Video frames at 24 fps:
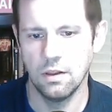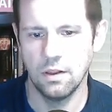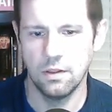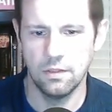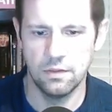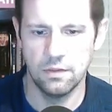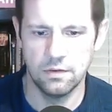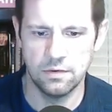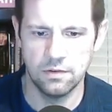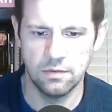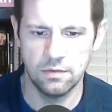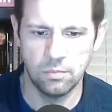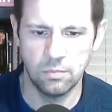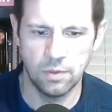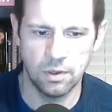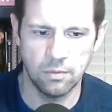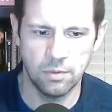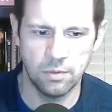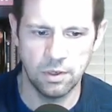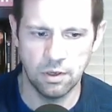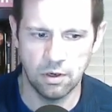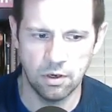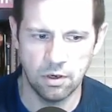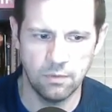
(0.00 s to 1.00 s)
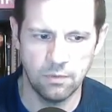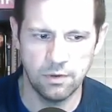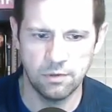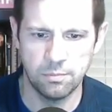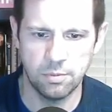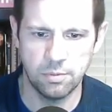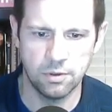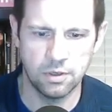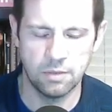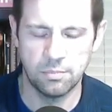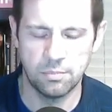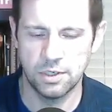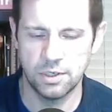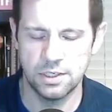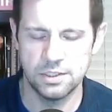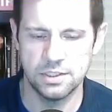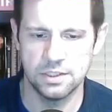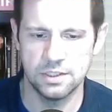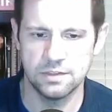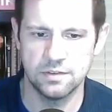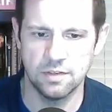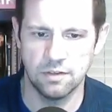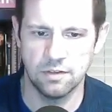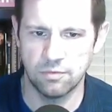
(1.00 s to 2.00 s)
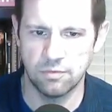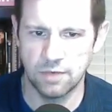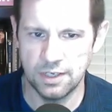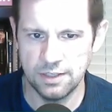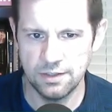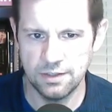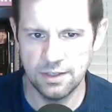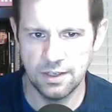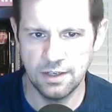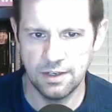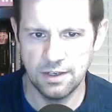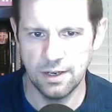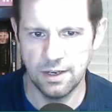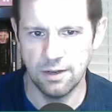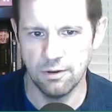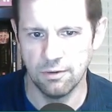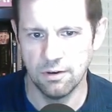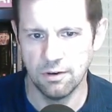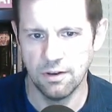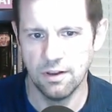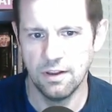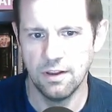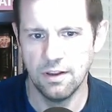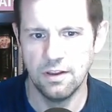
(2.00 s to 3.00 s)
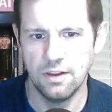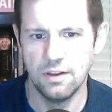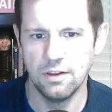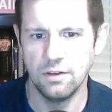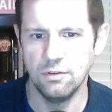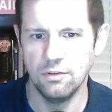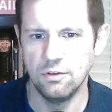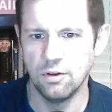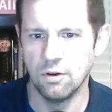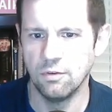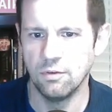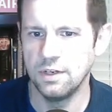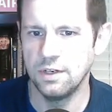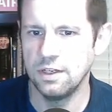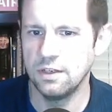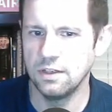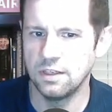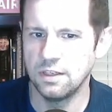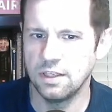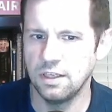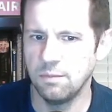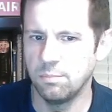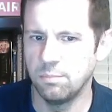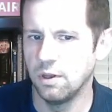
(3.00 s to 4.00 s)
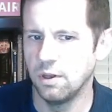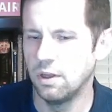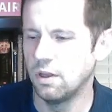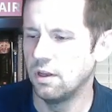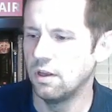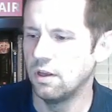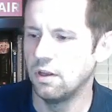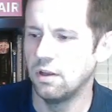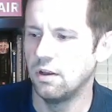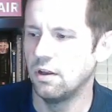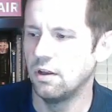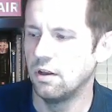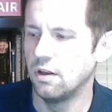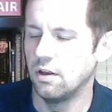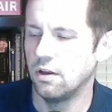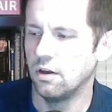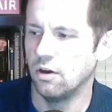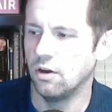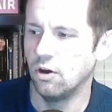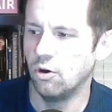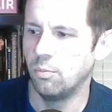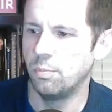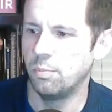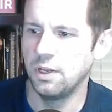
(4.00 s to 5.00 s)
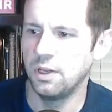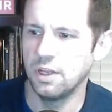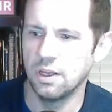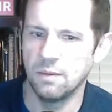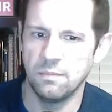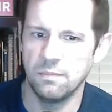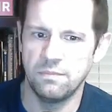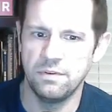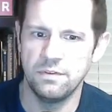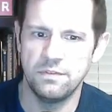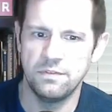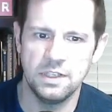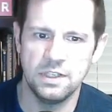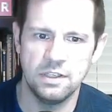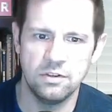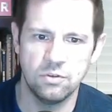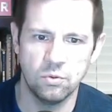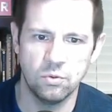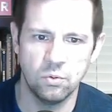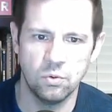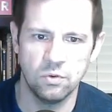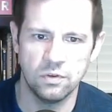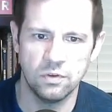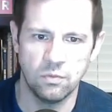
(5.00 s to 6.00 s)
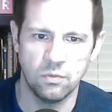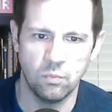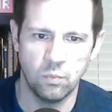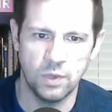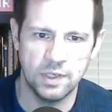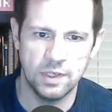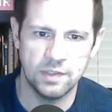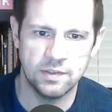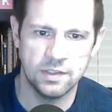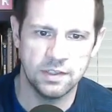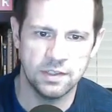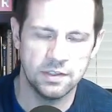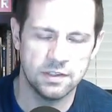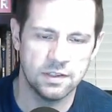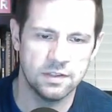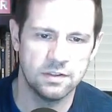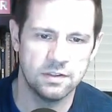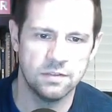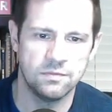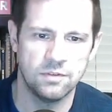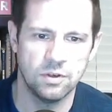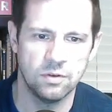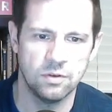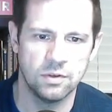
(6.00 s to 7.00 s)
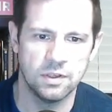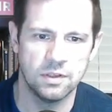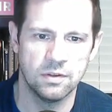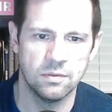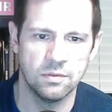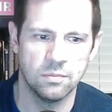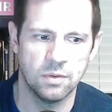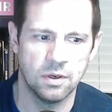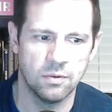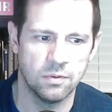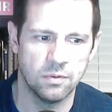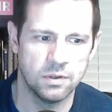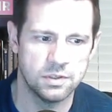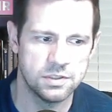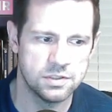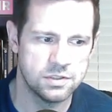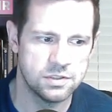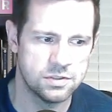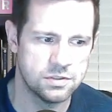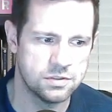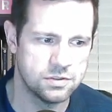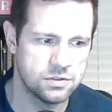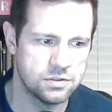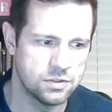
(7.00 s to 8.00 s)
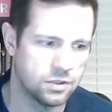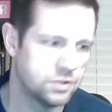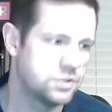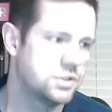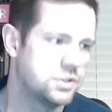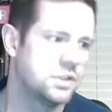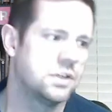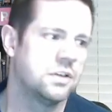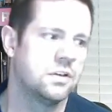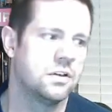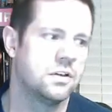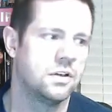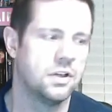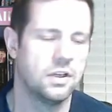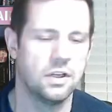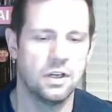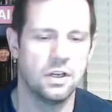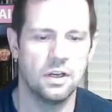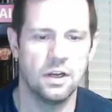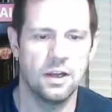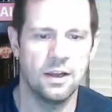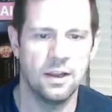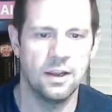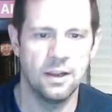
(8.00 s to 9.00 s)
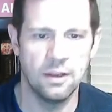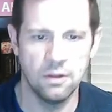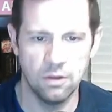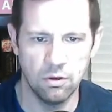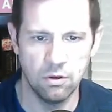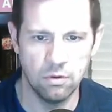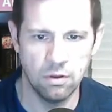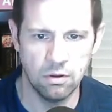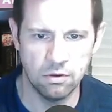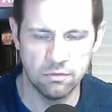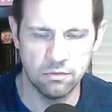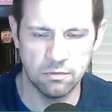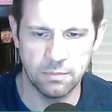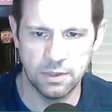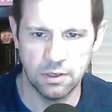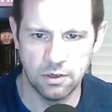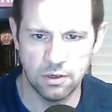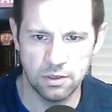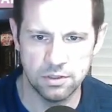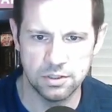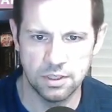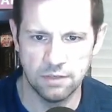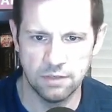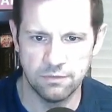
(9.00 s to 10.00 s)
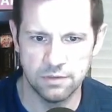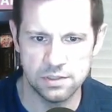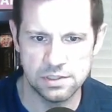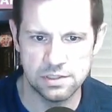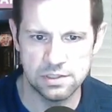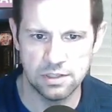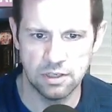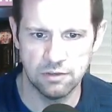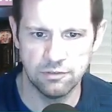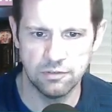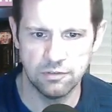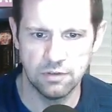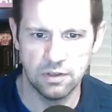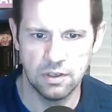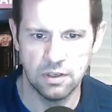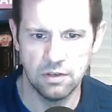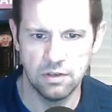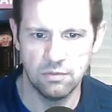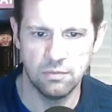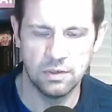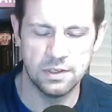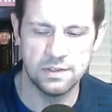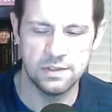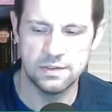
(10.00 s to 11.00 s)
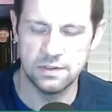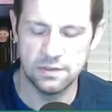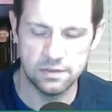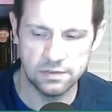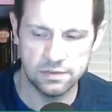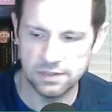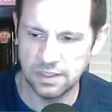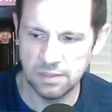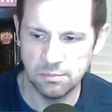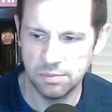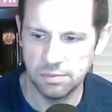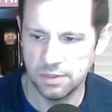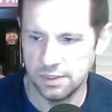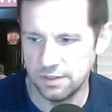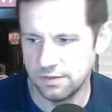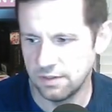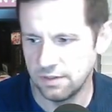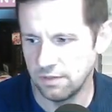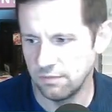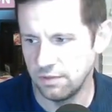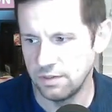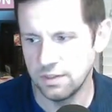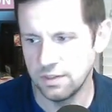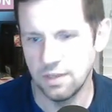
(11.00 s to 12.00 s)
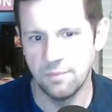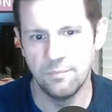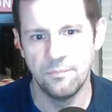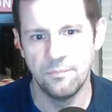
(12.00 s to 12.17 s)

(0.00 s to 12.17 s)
This is where we always put our project stuff. Write that down. You don't need to keep opening up 15 tools and wasting tons of tokens while we're just searching high and low all over my hard drive for stuff when it's in the same place every time.